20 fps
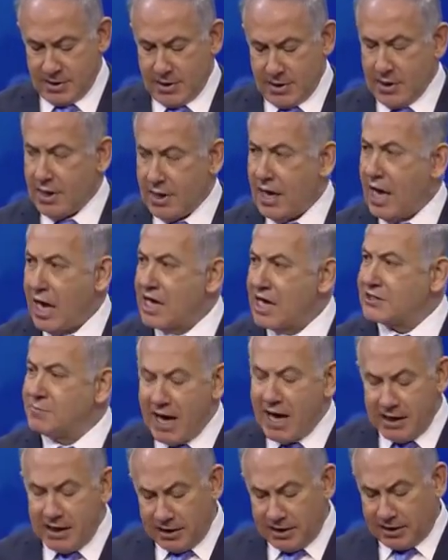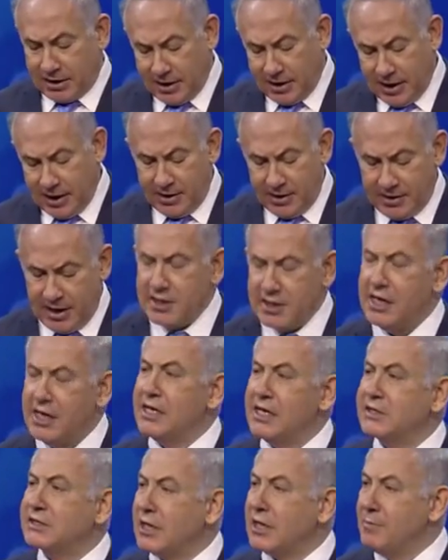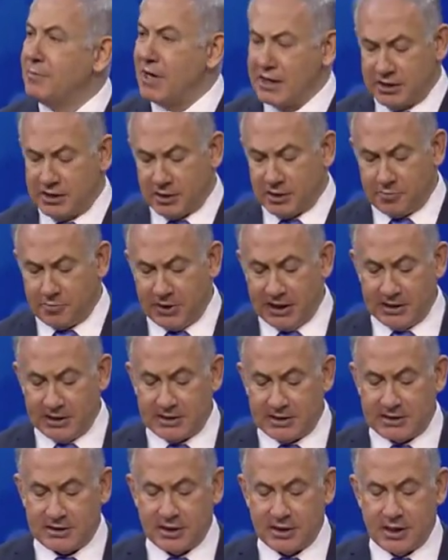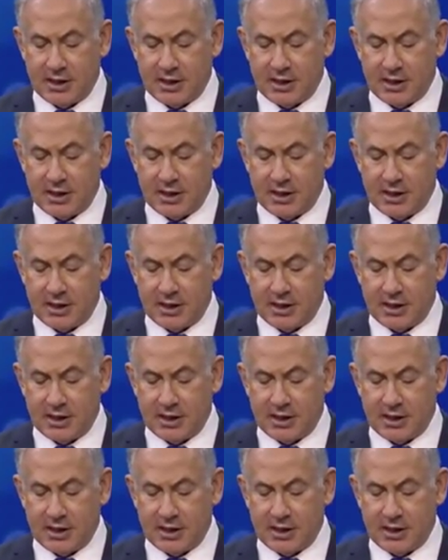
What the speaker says: has made it clear that he is committed to peace.